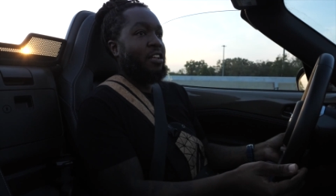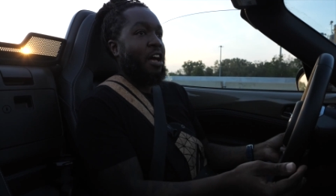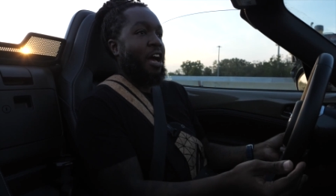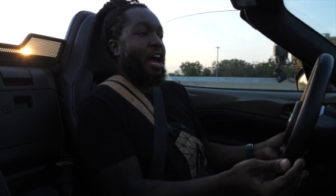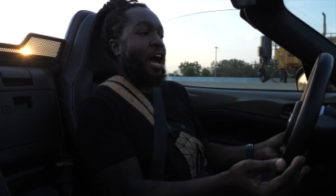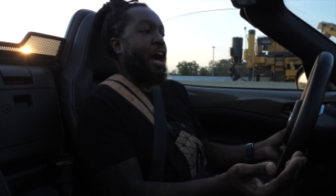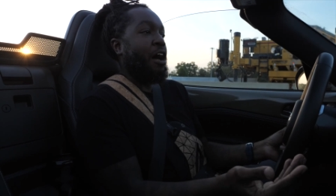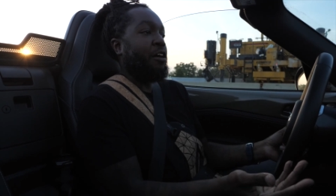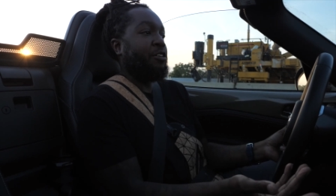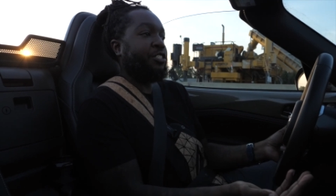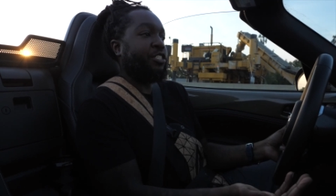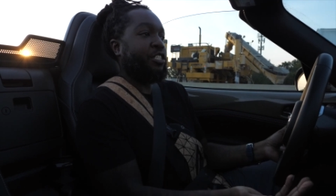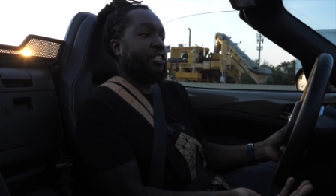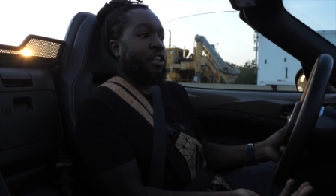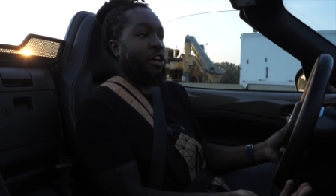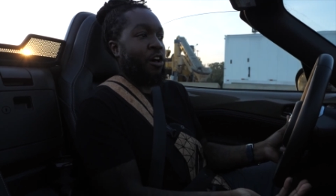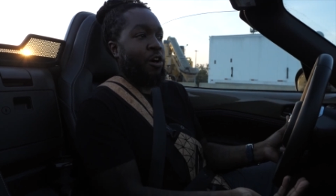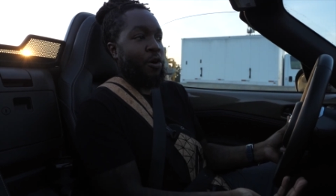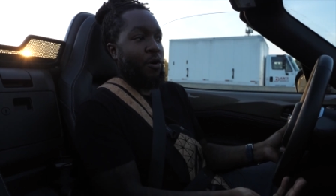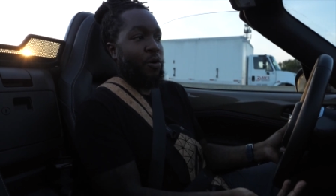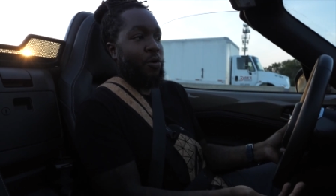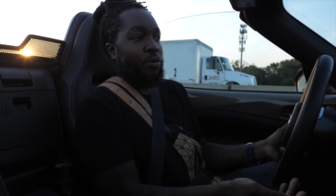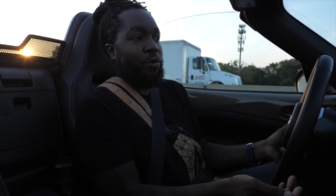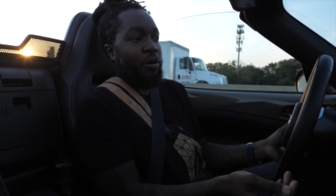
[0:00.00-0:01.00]
how
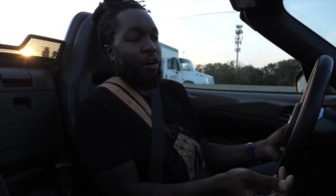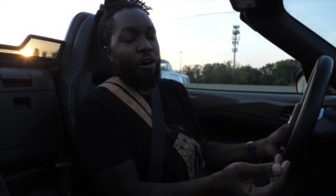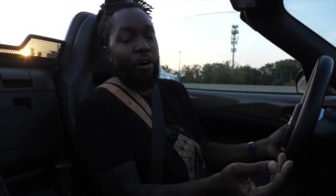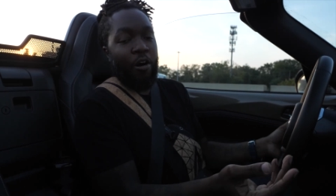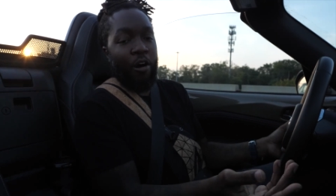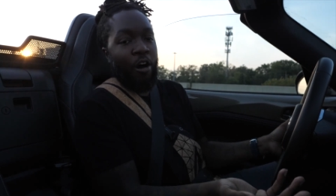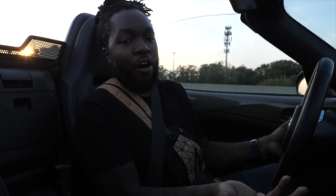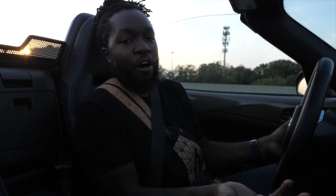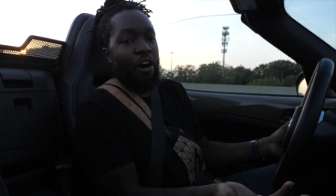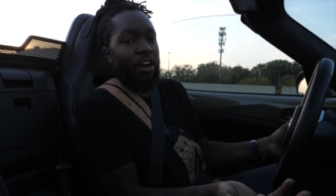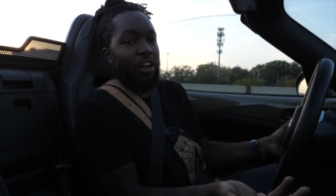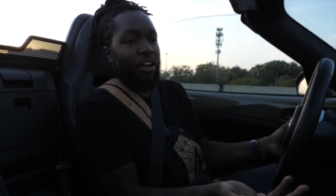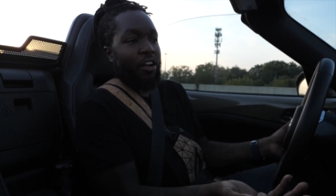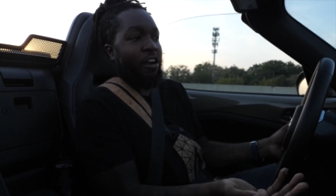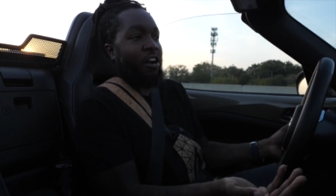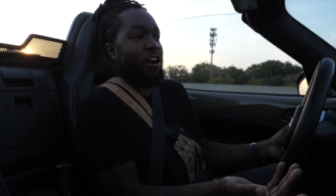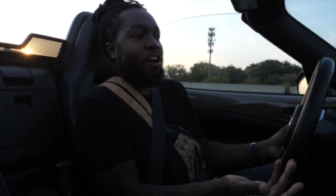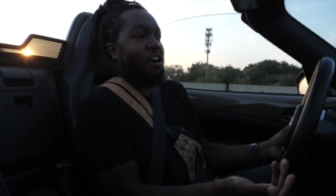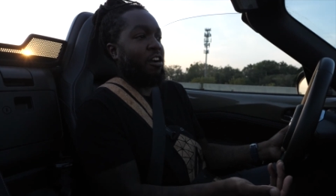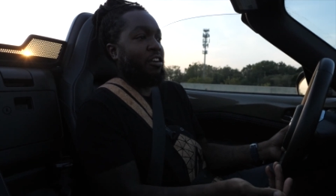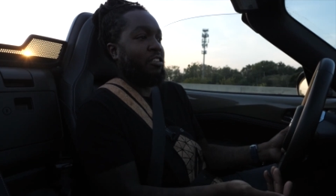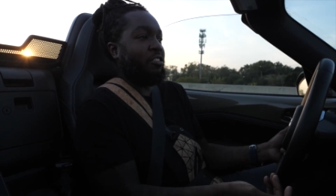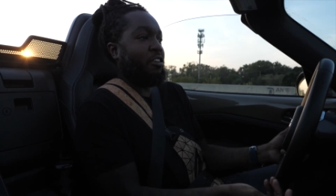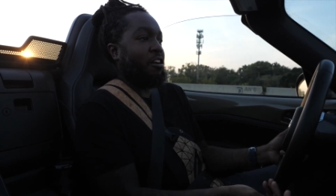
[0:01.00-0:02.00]
slow all
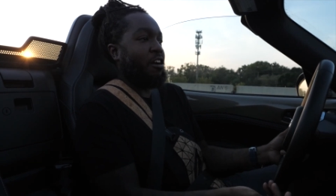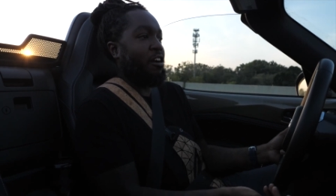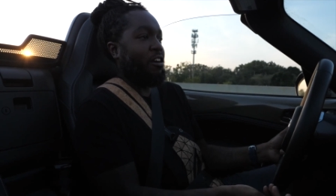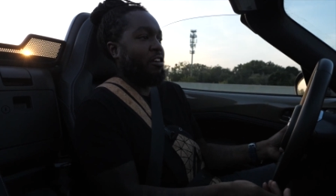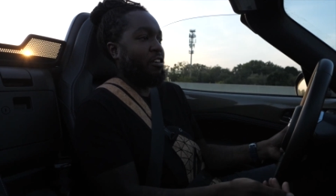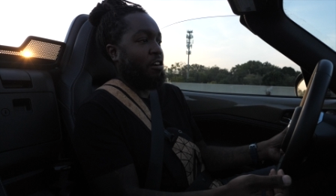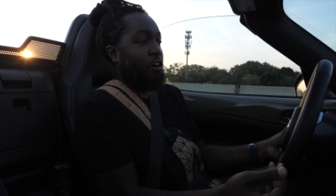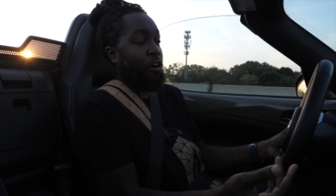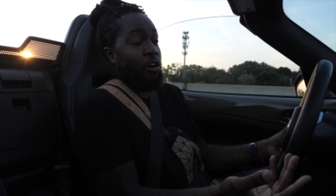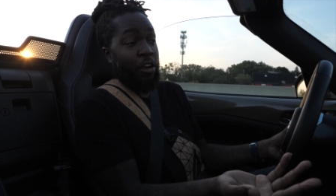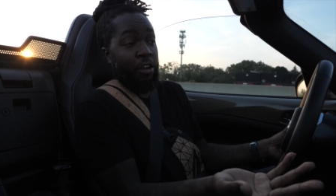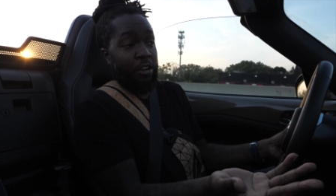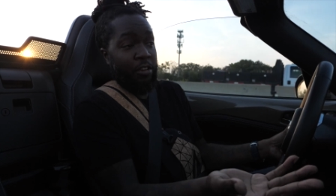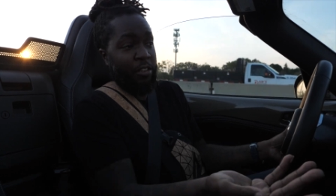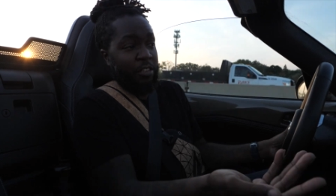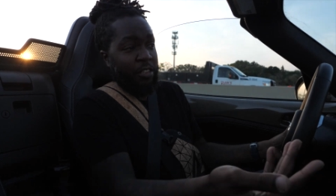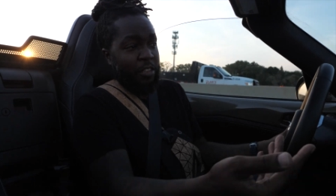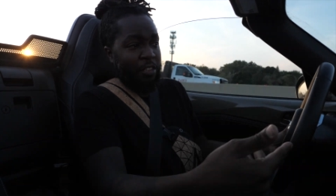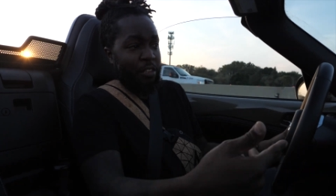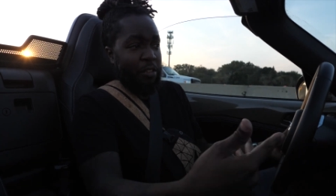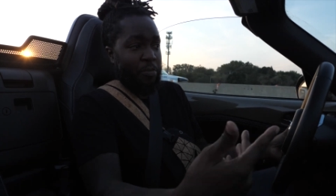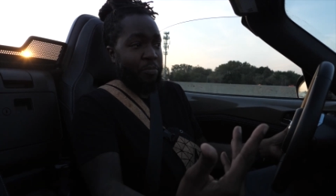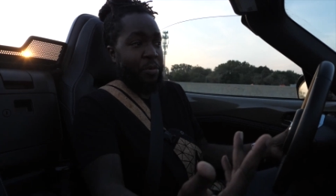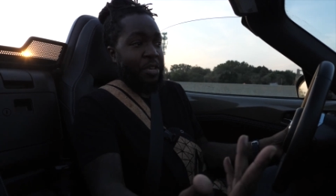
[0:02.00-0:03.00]
cars are, or
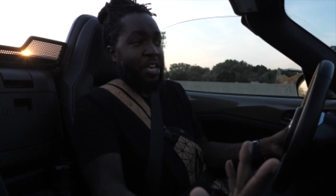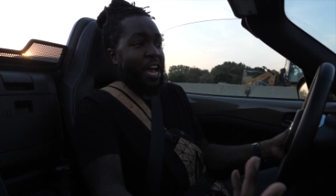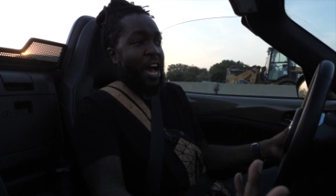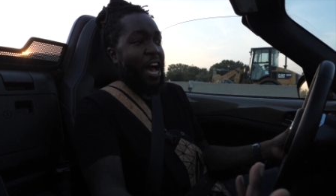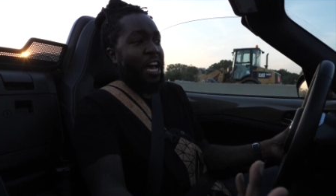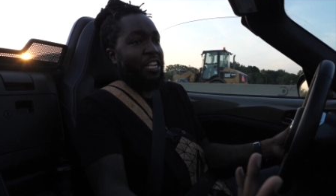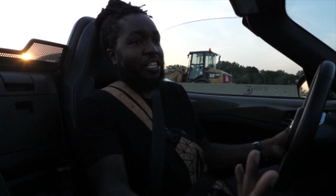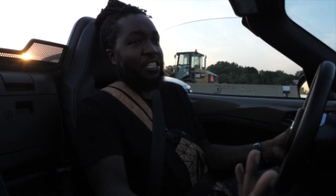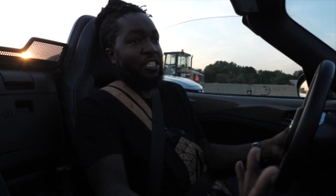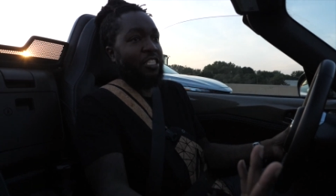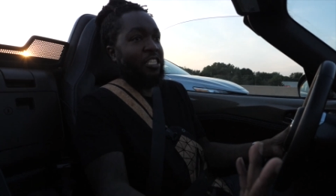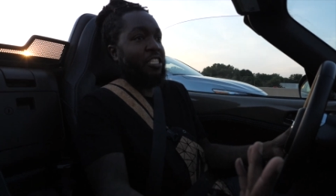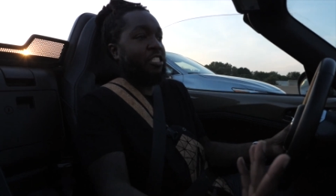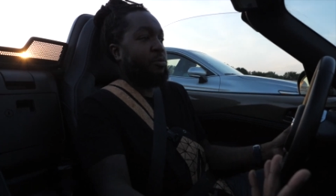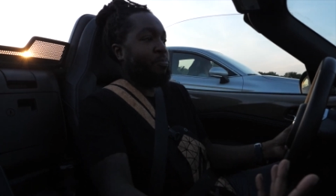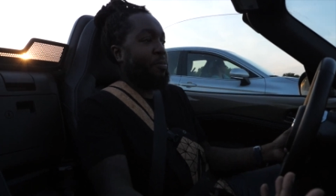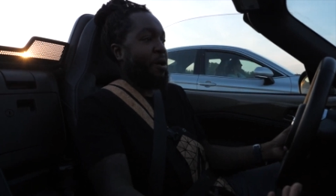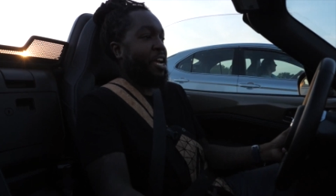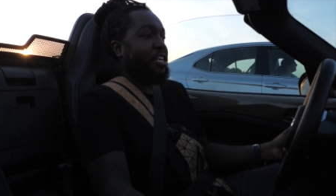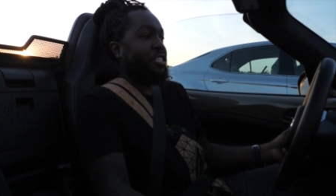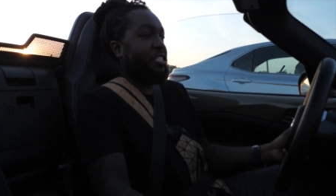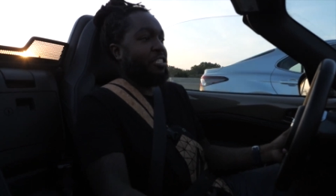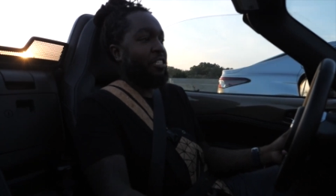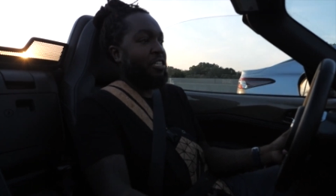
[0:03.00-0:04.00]
Miatas
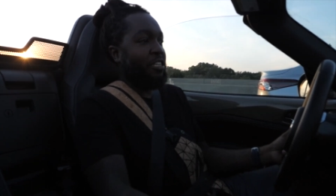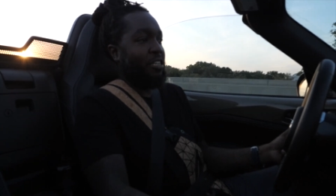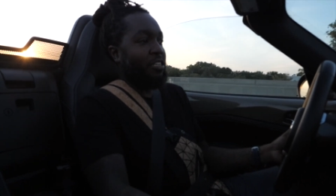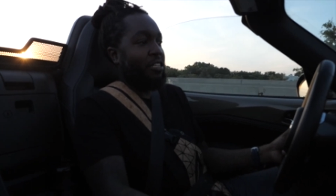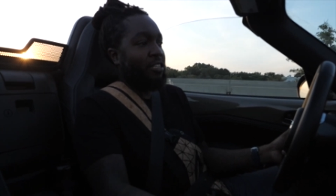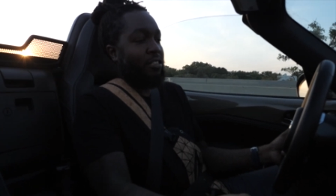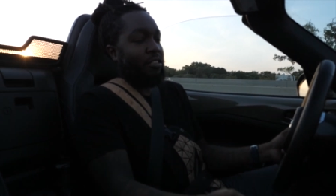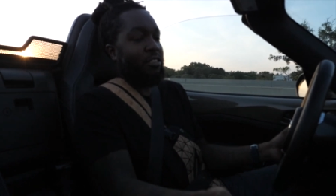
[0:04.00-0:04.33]
especially.